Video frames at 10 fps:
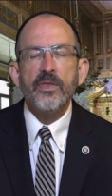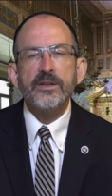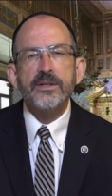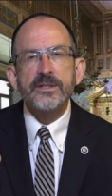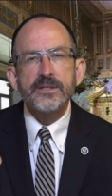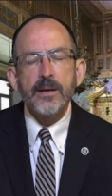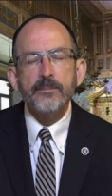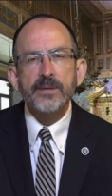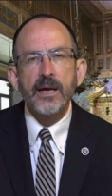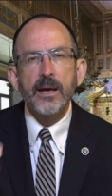that
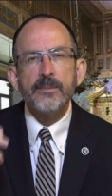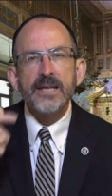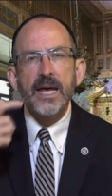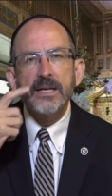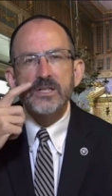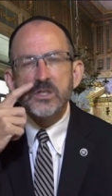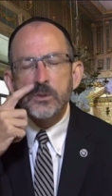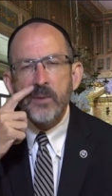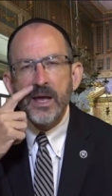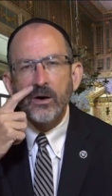sometimes a
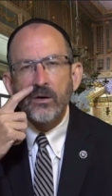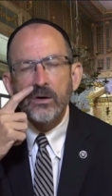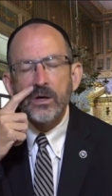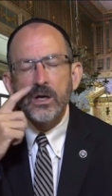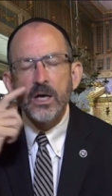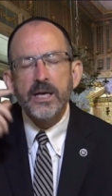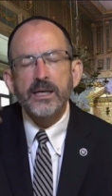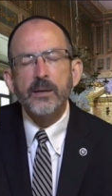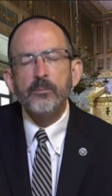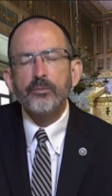smell
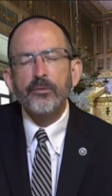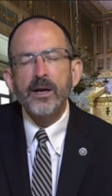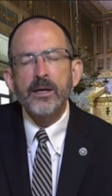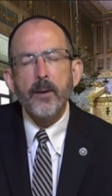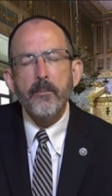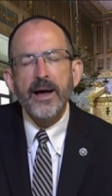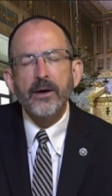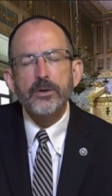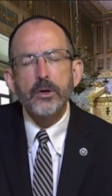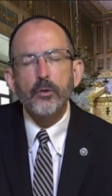can bring
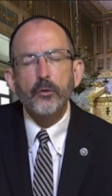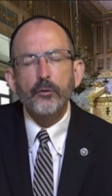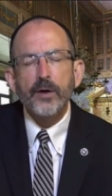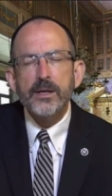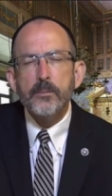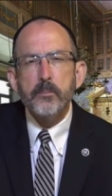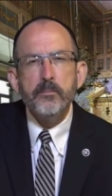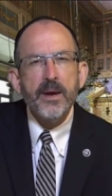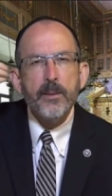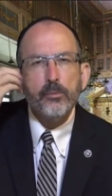about great
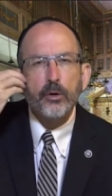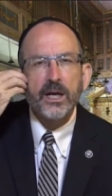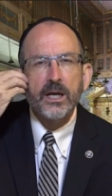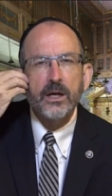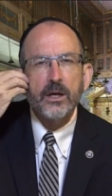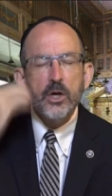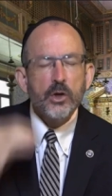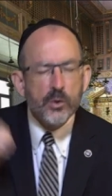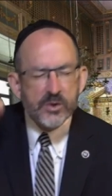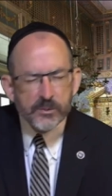memory.
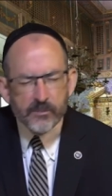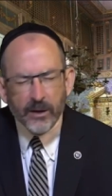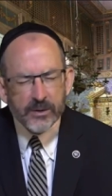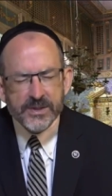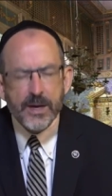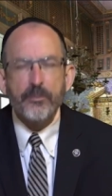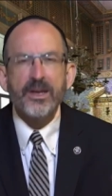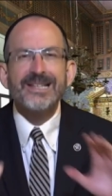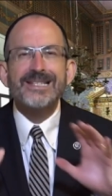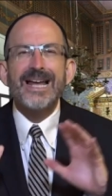You smell
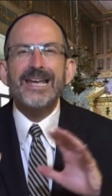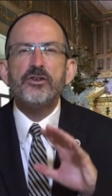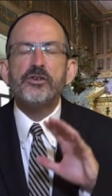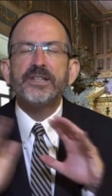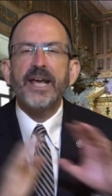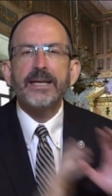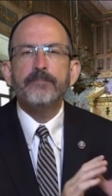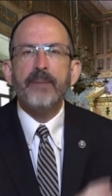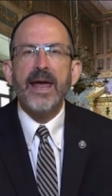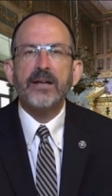something, it's like you're
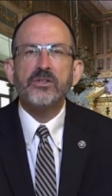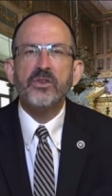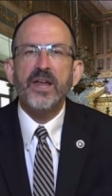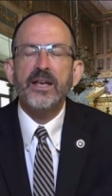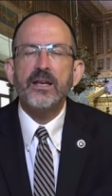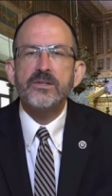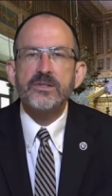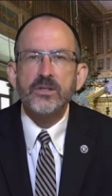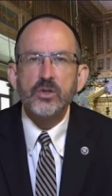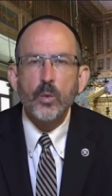taken back to that
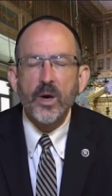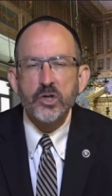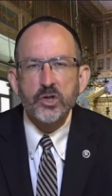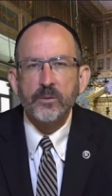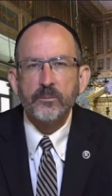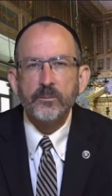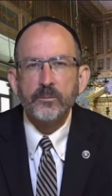situation.